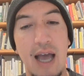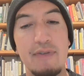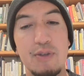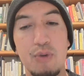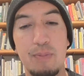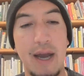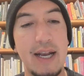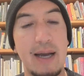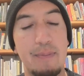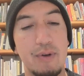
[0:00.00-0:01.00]
Have some more
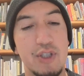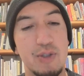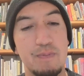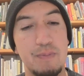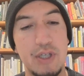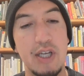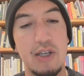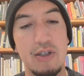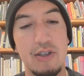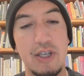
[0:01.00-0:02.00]
pineapple, it's
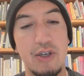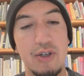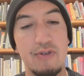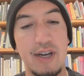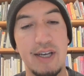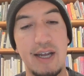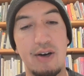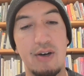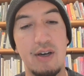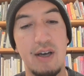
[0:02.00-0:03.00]
particularly good right
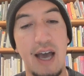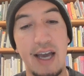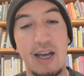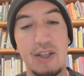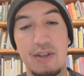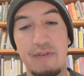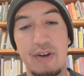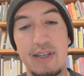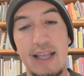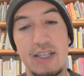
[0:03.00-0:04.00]
now. I got the
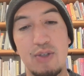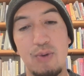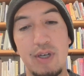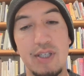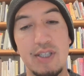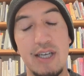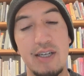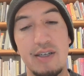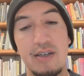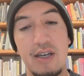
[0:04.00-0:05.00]
very last one, he
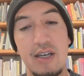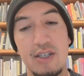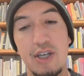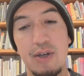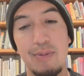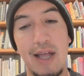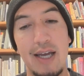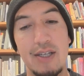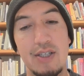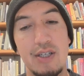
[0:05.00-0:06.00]
said, and Sun
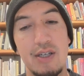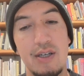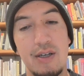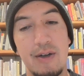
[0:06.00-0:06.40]
obliged.